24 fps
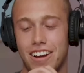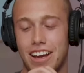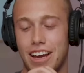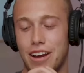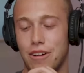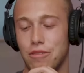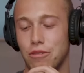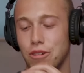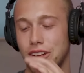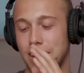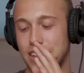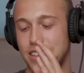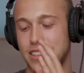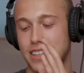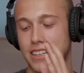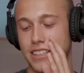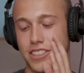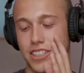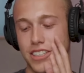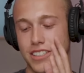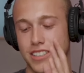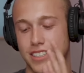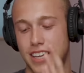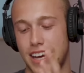Okay, well,
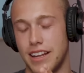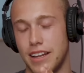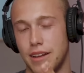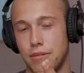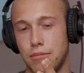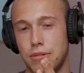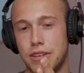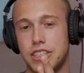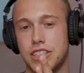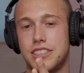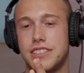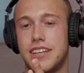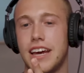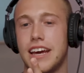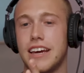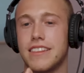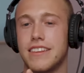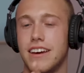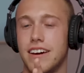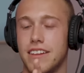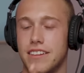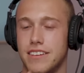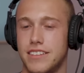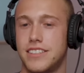let me just take
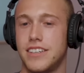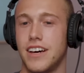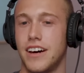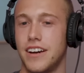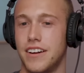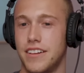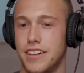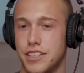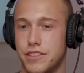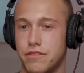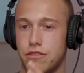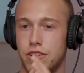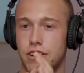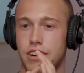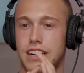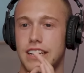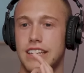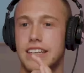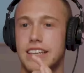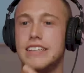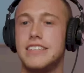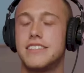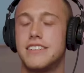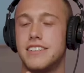the other side of this for at
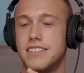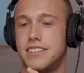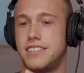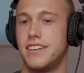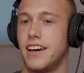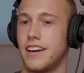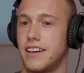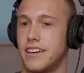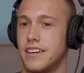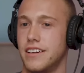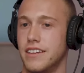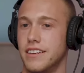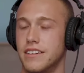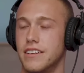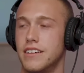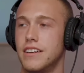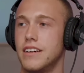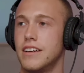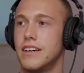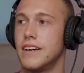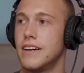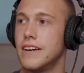least a second.